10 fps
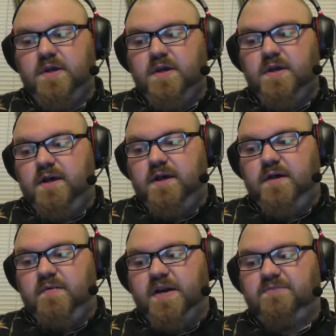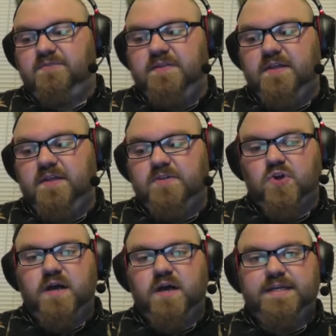I find that the
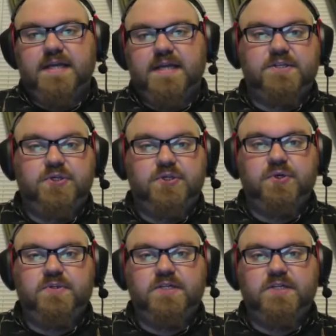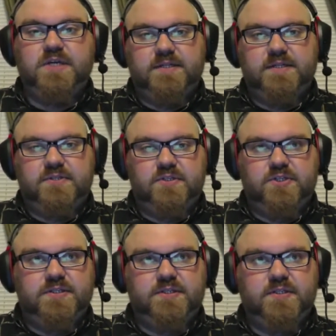draw is not too tight. It's
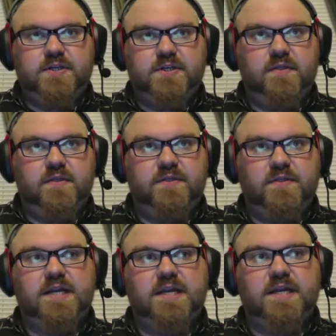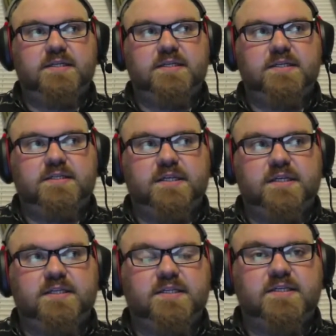just on the tight.
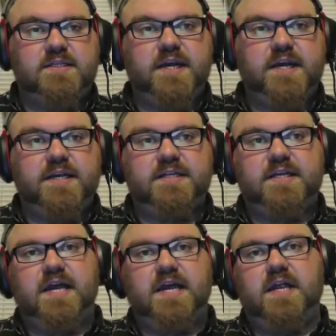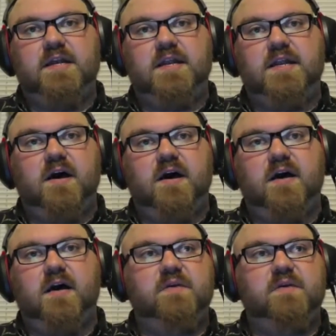It's at the tightest end
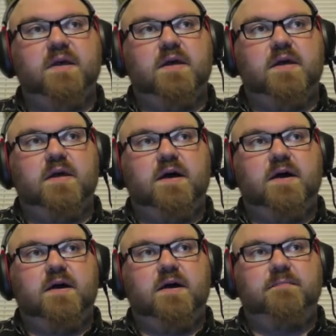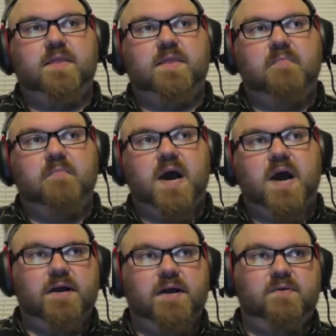of
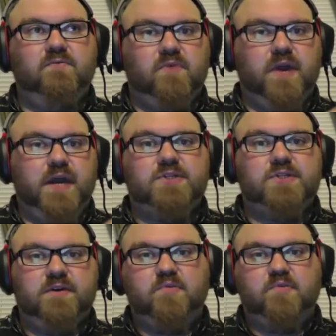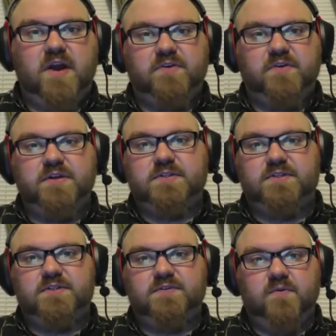my range of
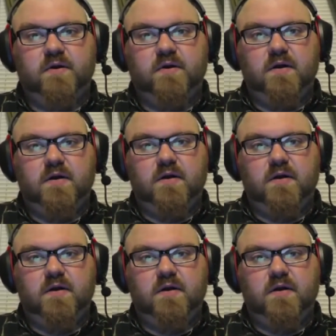preference for